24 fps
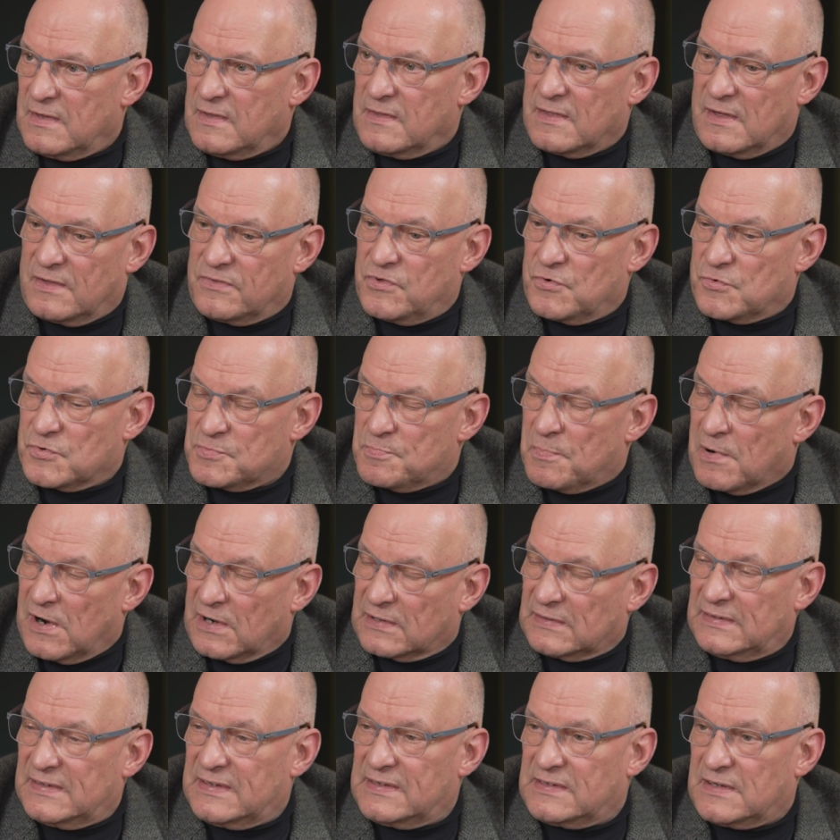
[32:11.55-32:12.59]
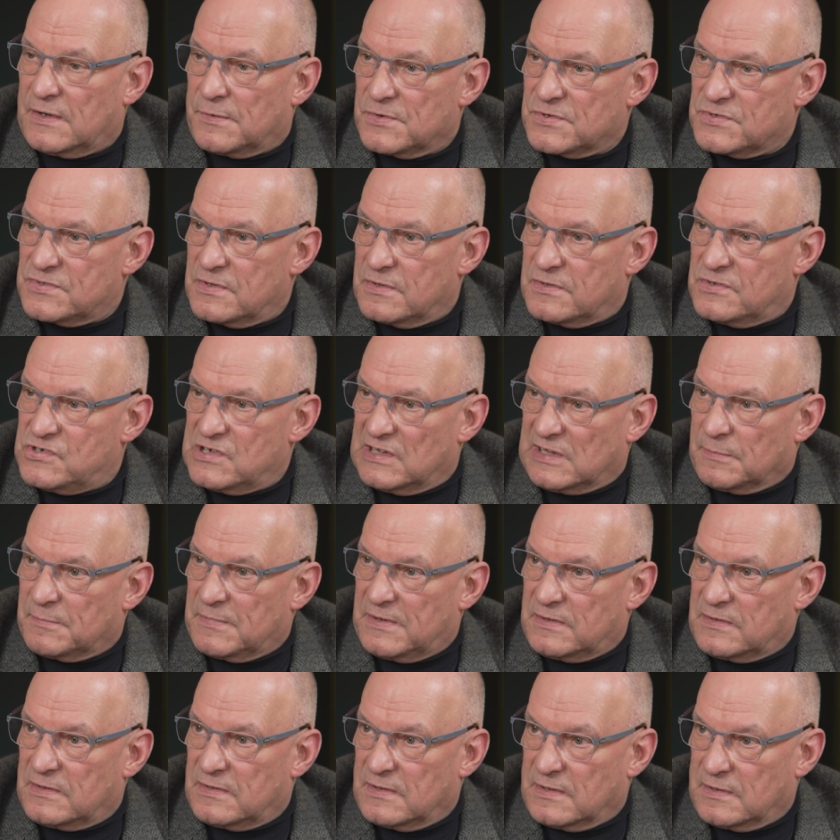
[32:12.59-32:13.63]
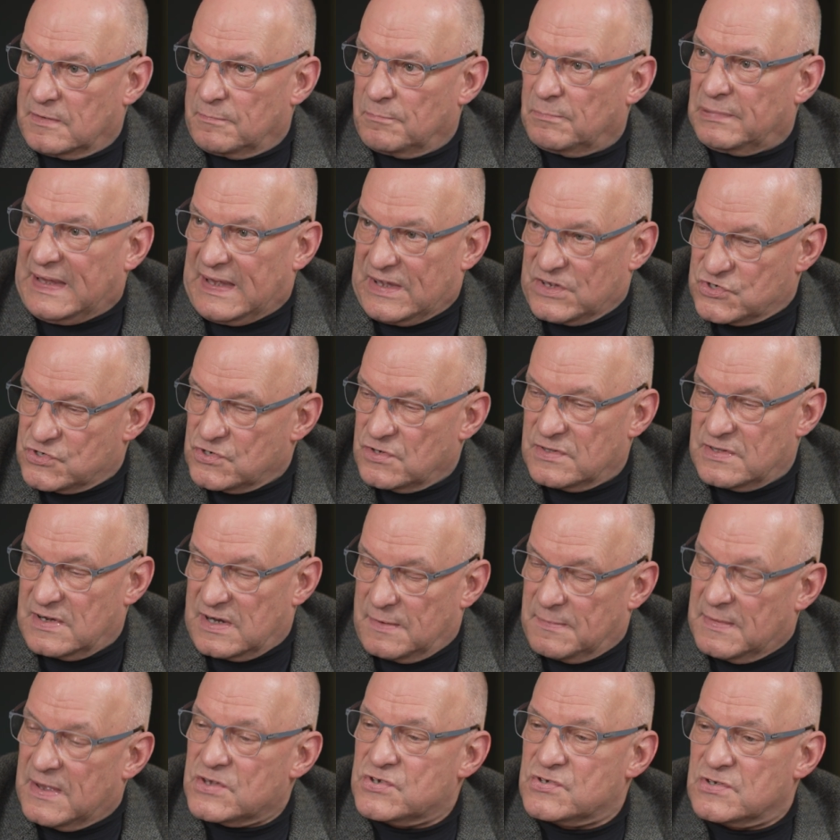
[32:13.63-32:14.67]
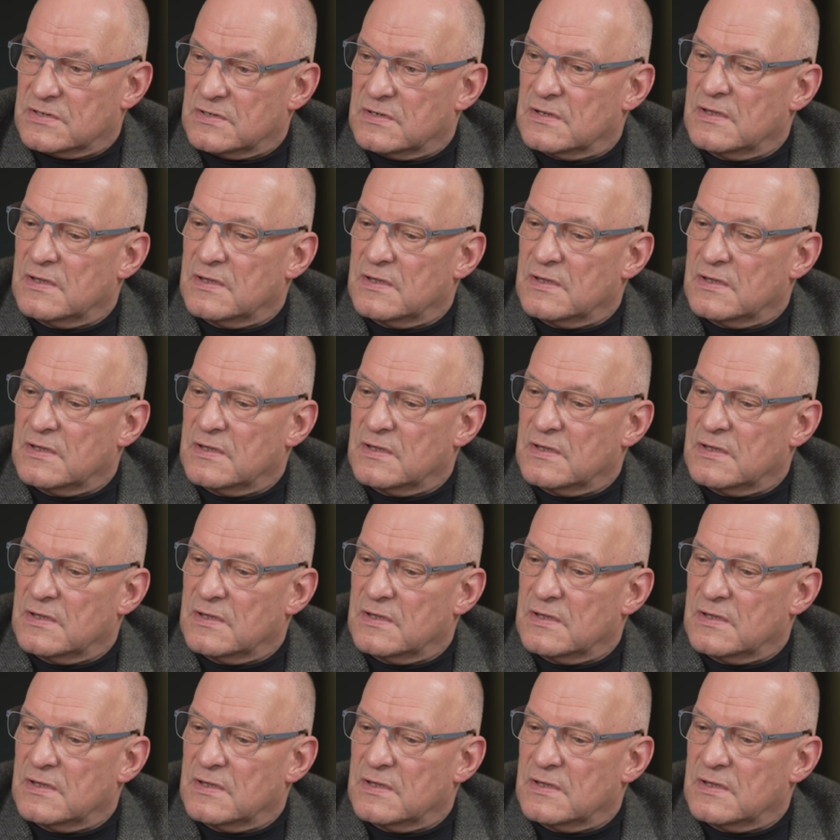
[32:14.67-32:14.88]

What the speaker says: there was Berkeley and there was the gentleman Blanchard that I mentioned.